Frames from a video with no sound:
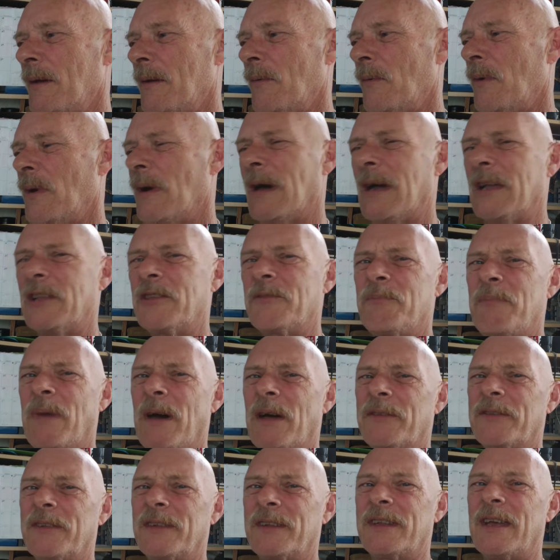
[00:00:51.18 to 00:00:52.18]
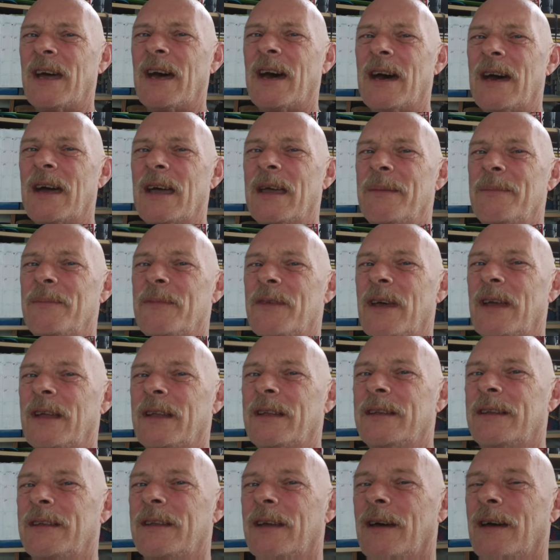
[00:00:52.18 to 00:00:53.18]
Well, that's about the time that
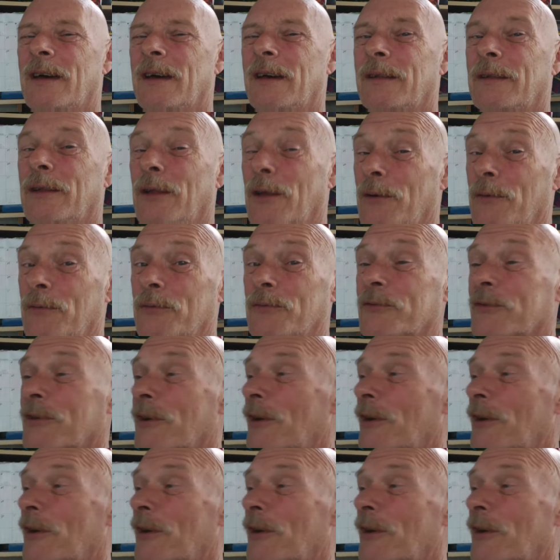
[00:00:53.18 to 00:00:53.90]
uh, Lowe's